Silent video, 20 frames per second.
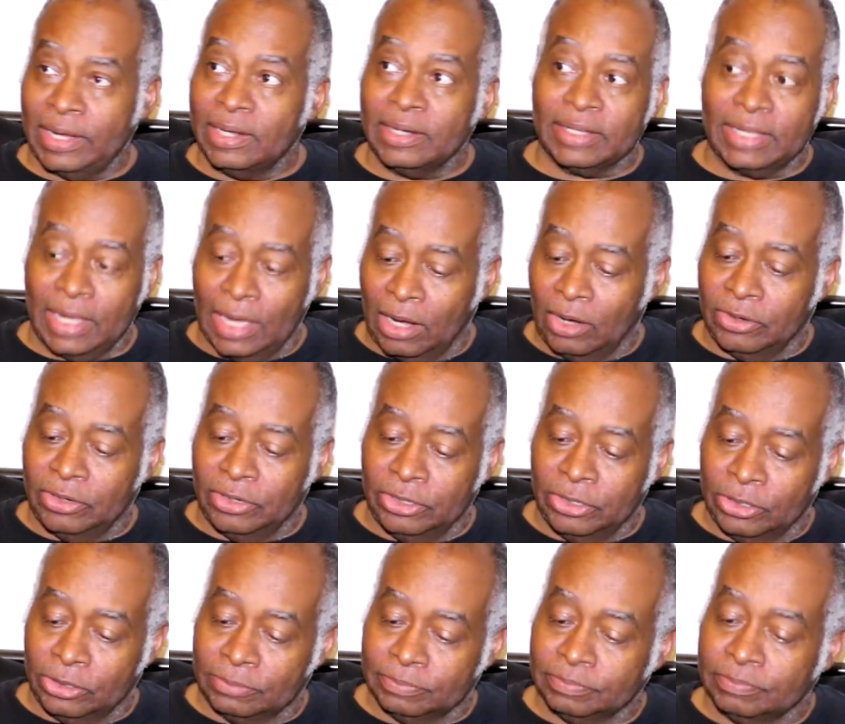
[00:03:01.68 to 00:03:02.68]
at a calendar
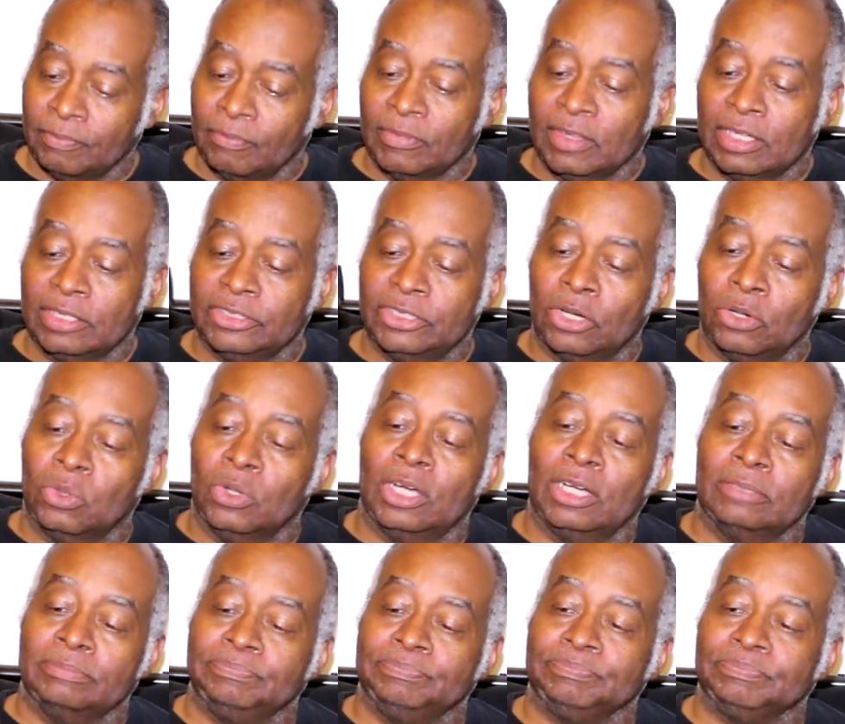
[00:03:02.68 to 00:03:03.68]
year.
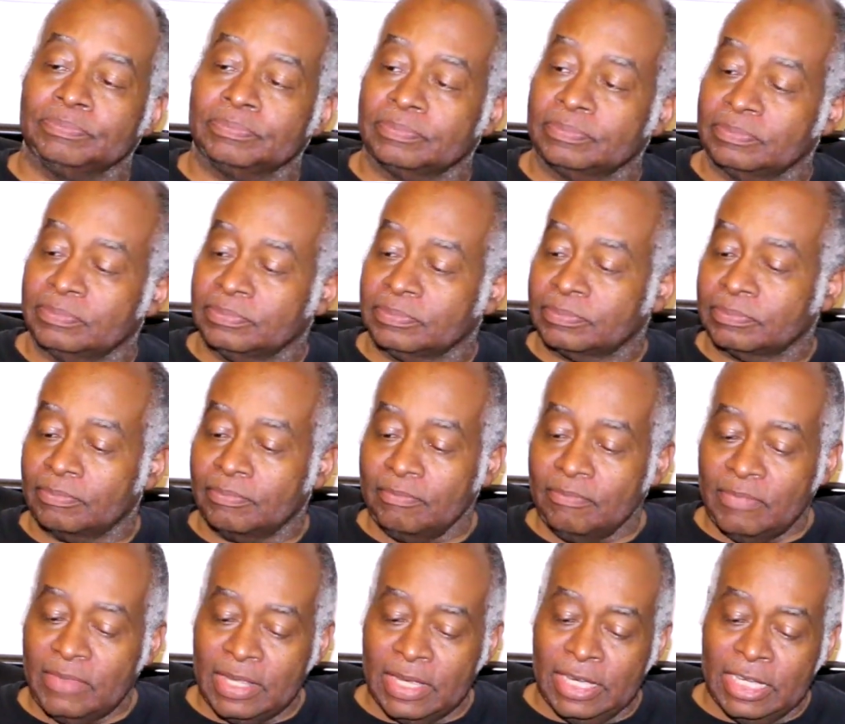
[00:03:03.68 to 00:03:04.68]
So
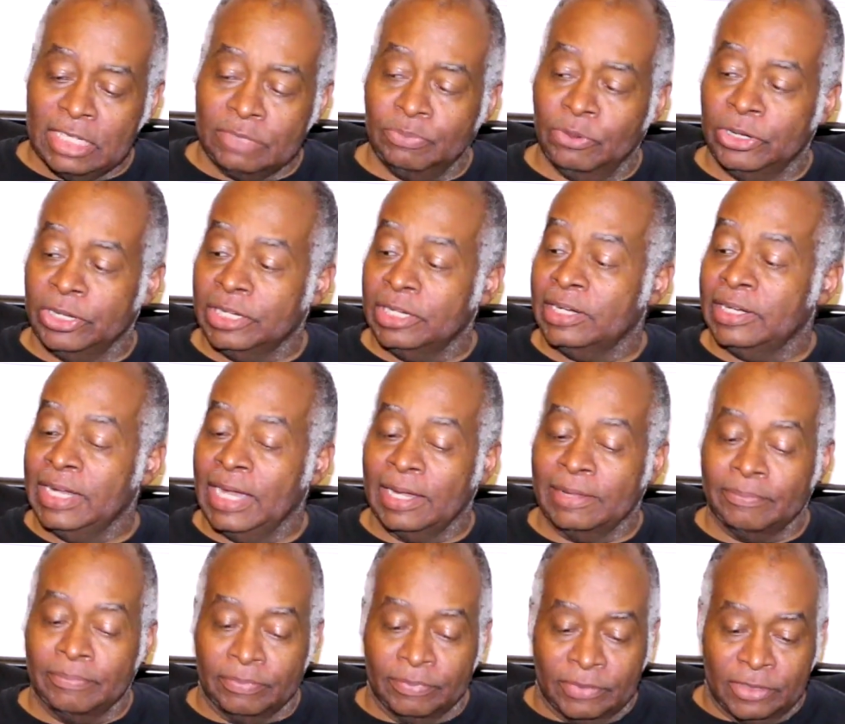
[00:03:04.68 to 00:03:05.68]
it's pretty good.
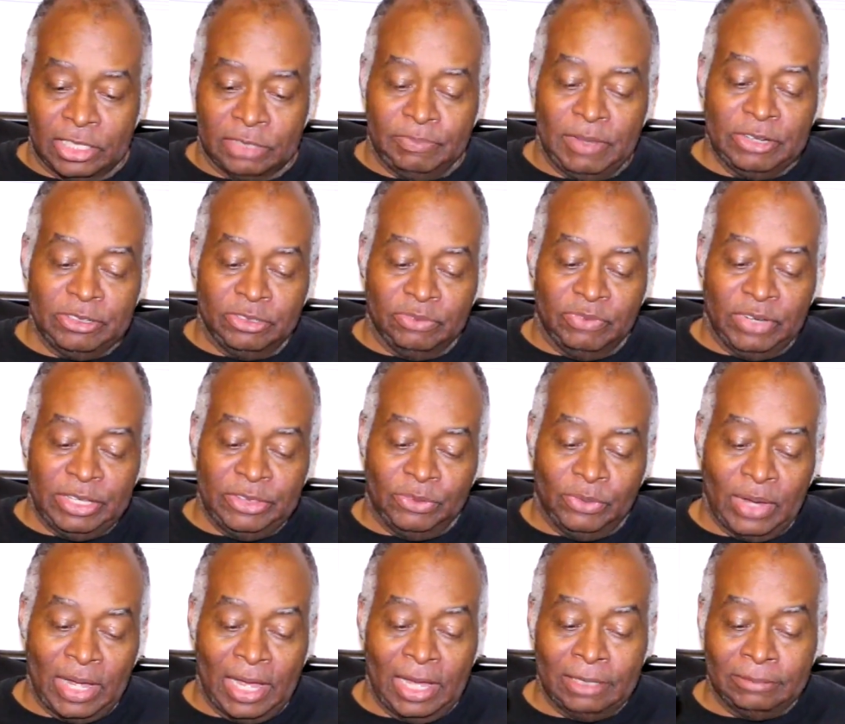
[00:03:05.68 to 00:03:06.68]
Now, the Spectra
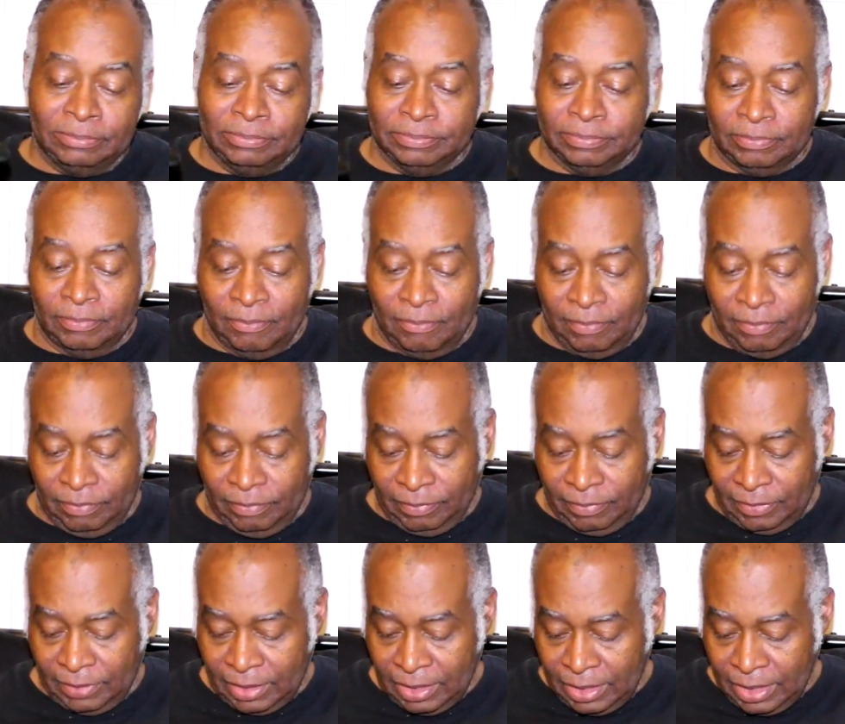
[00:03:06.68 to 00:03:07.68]
V3i
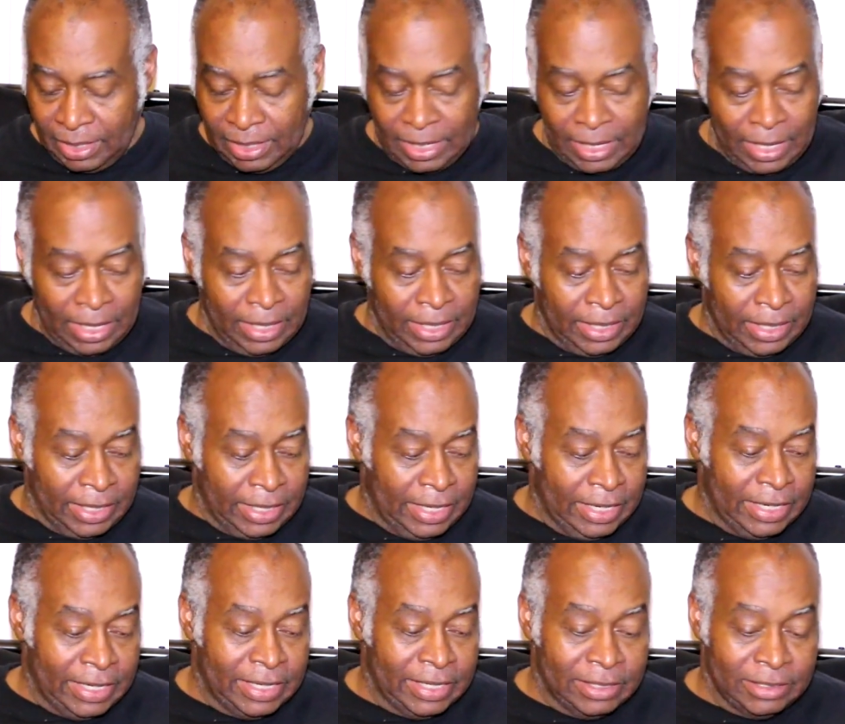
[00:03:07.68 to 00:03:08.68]

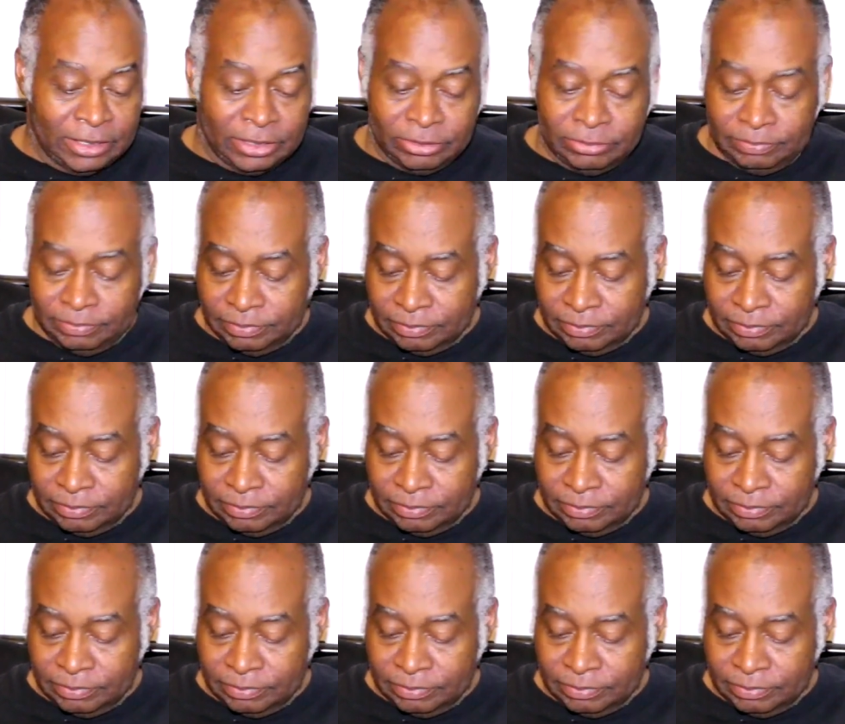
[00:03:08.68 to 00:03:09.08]
is